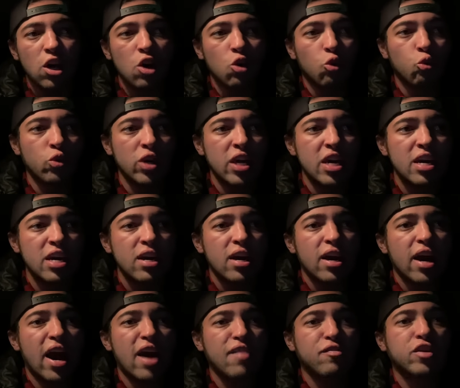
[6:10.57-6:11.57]
We
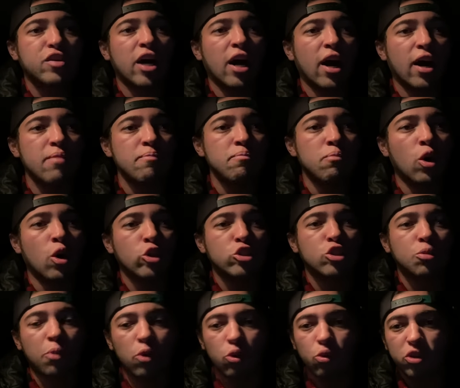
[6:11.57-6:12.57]
have cut
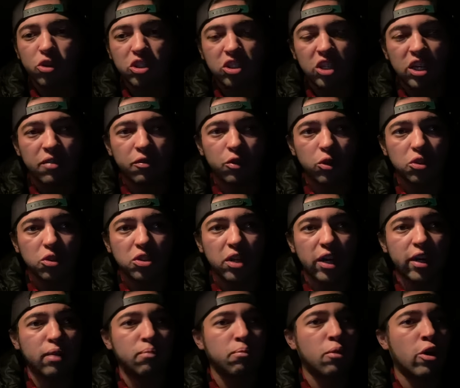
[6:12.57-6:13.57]
multiple receivers
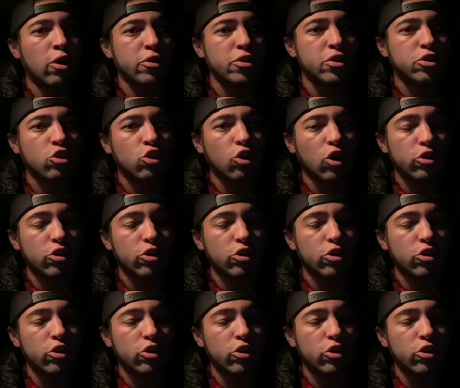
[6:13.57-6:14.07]
like Amari Cooper,